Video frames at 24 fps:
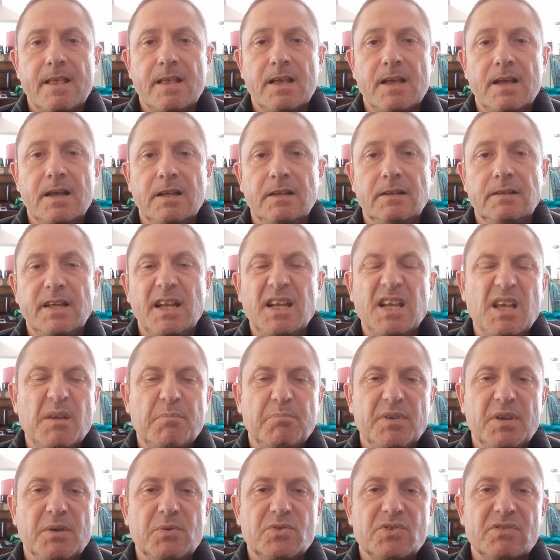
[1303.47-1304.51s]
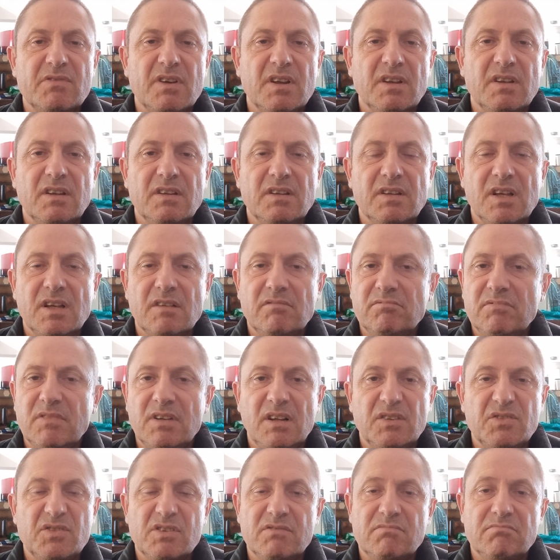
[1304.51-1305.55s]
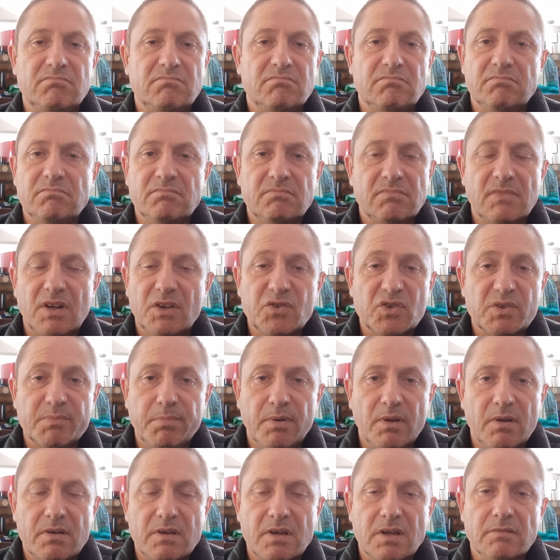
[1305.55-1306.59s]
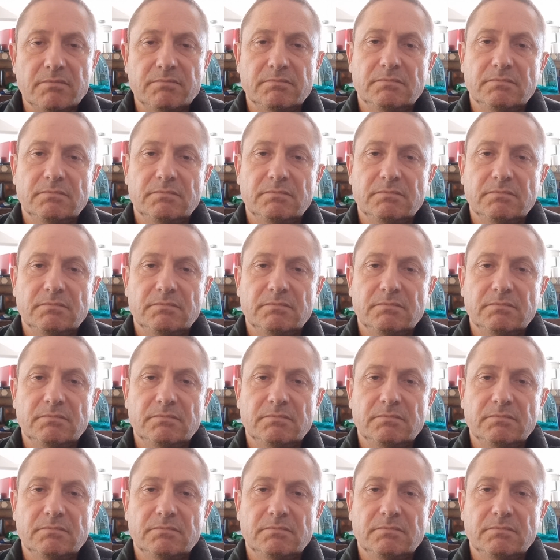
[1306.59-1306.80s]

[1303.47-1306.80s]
And any abuse or anything like that, I'll just block you.